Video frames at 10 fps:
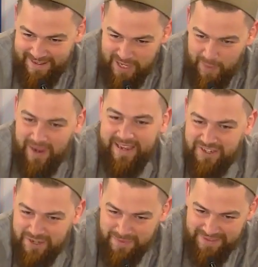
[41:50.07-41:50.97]
You want
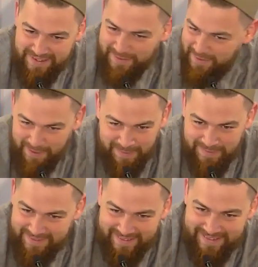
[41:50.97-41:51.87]
ketchup with this or no?
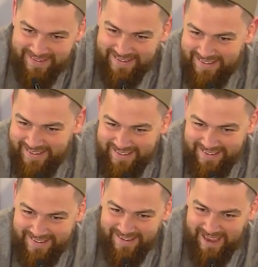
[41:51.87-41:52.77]

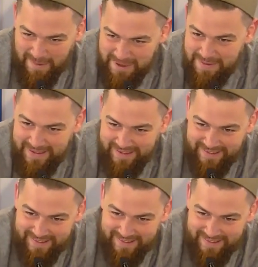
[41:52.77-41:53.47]
Habibi.